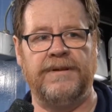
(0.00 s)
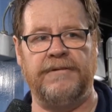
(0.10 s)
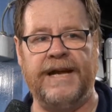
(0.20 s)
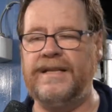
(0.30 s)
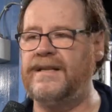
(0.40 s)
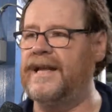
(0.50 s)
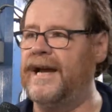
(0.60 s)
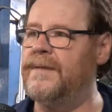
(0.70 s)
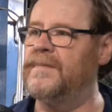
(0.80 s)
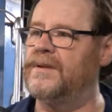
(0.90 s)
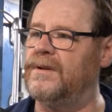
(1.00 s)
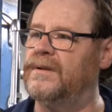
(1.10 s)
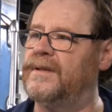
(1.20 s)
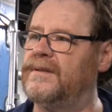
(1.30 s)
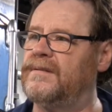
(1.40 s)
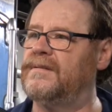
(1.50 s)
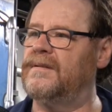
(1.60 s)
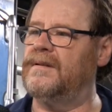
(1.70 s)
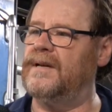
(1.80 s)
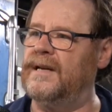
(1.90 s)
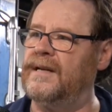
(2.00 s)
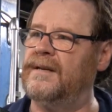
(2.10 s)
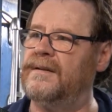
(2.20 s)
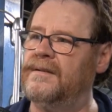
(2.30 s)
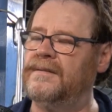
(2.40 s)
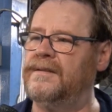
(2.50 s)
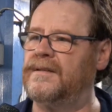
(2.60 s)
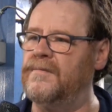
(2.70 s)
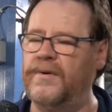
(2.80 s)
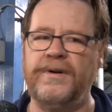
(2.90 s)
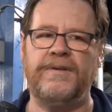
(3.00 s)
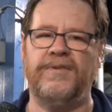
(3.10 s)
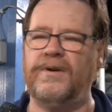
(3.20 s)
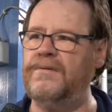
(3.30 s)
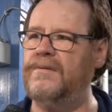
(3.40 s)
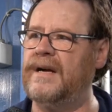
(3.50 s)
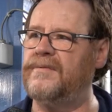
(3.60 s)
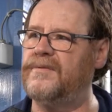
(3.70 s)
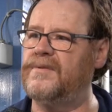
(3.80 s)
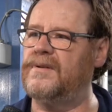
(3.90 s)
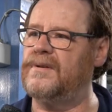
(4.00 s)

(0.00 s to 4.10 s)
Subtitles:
right time and all this, the workflow who have